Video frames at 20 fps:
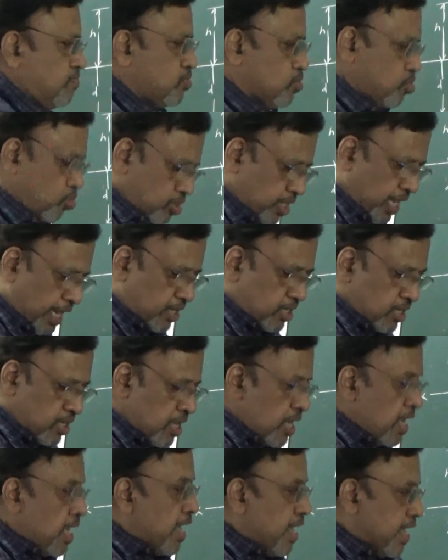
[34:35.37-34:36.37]
So
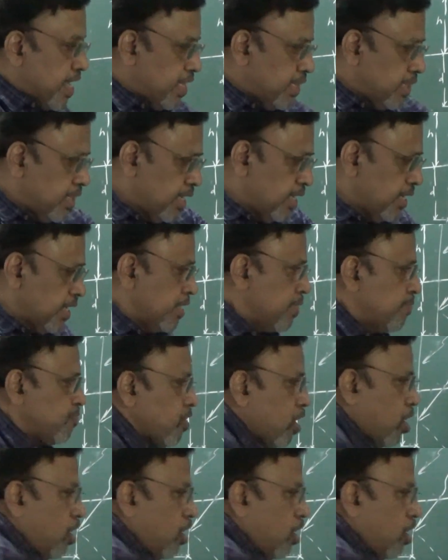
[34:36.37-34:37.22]
that in the